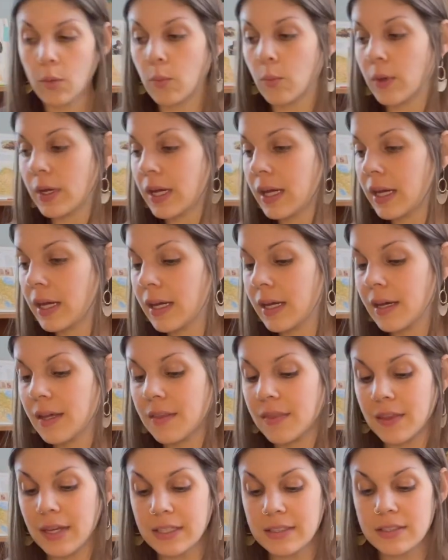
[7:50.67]

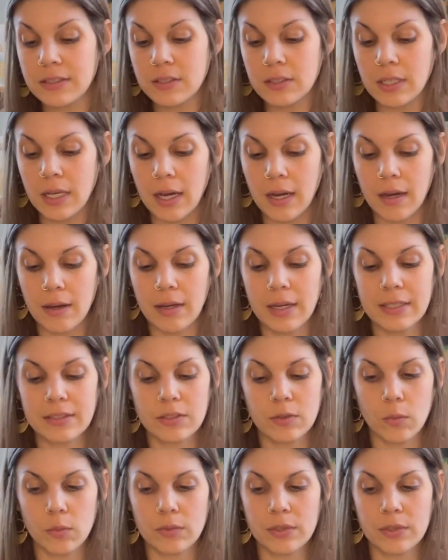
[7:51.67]
this is